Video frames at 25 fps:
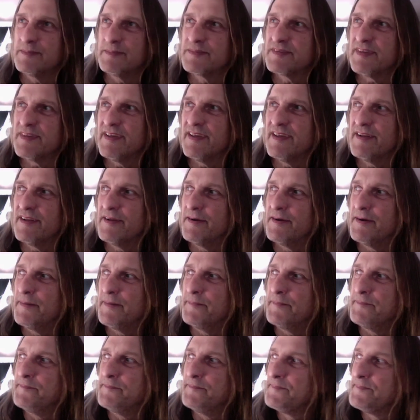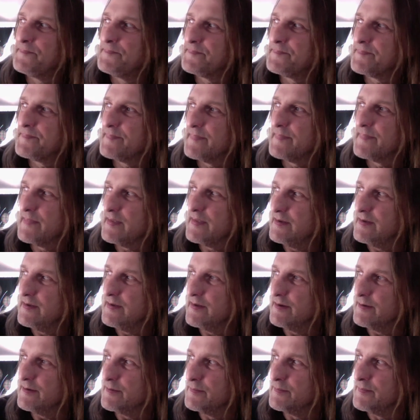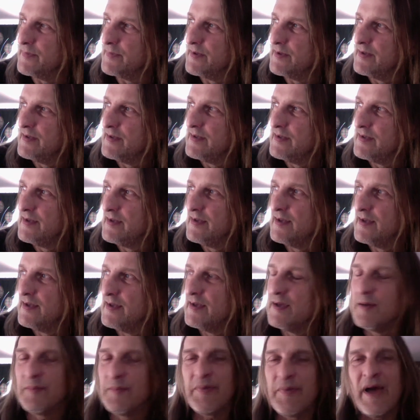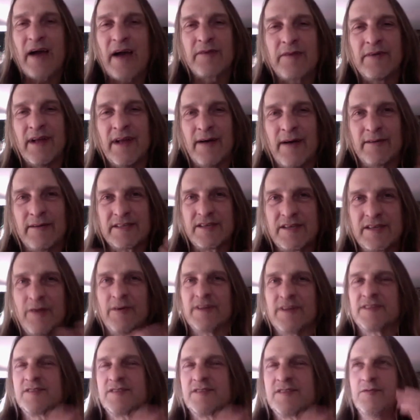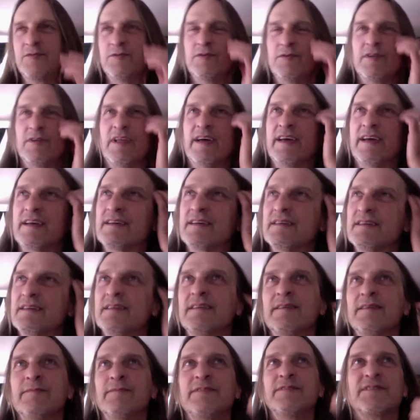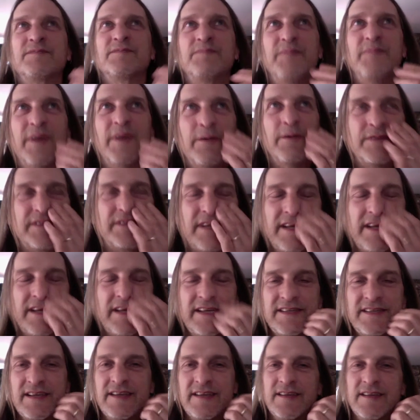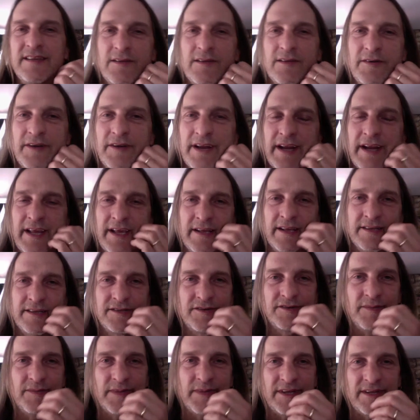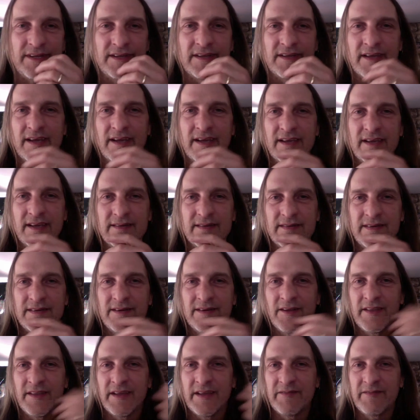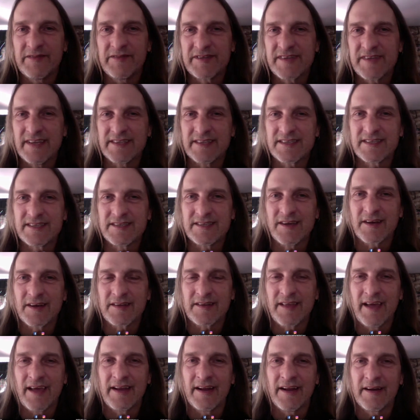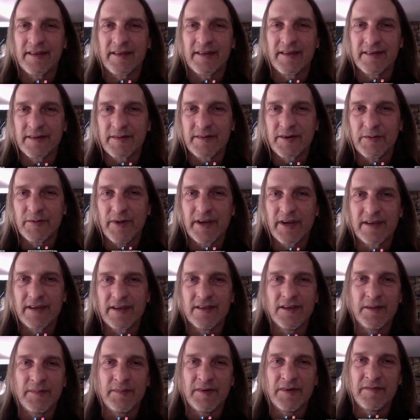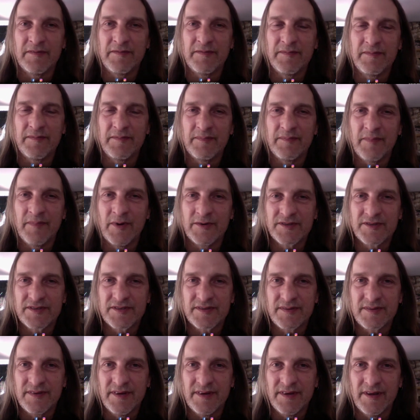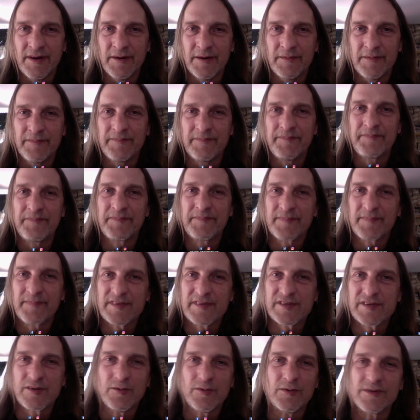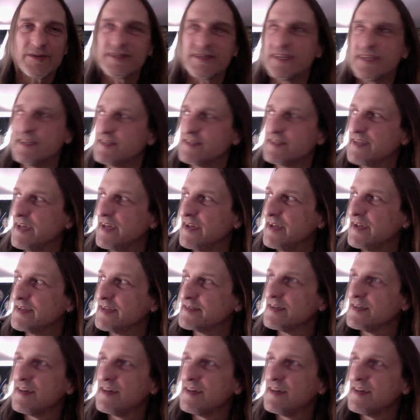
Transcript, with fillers: and um, you know, back when I was going to school, like it was it was easy to learn any instrument. Like you know, they've since sucked that out of the curriculum of most you know schools these days.